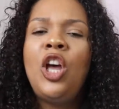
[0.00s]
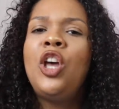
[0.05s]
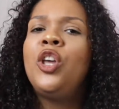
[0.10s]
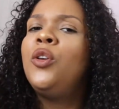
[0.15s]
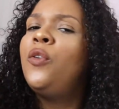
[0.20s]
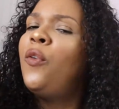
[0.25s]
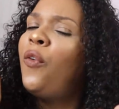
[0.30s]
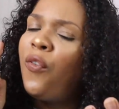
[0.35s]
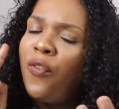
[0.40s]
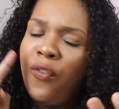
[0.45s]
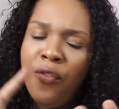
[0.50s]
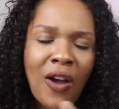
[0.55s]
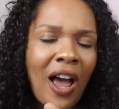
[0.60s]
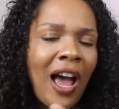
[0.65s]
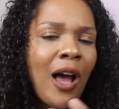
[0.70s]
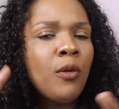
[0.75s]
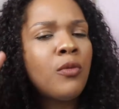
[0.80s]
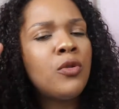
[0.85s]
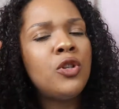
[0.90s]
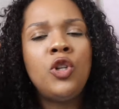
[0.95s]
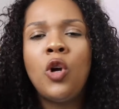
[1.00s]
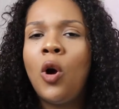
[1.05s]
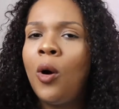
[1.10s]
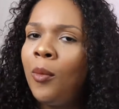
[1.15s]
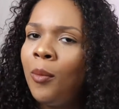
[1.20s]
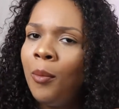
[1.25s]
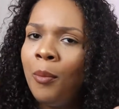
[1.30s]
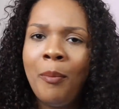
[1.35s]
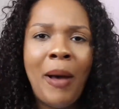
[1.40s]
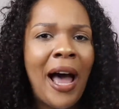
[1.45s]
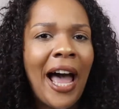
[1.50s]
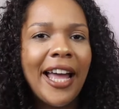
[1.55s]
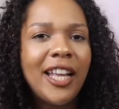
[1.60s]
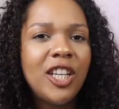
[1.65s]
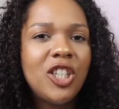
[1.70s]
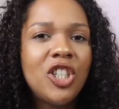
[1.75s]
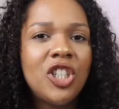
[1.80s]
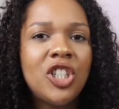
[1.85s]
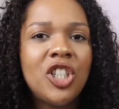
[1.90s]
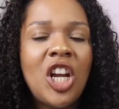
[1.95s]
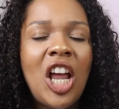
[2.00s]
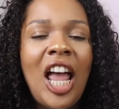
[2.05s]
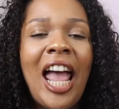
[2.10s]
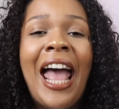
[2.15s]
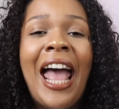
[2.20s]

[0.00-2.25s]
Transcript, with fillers: You found your match.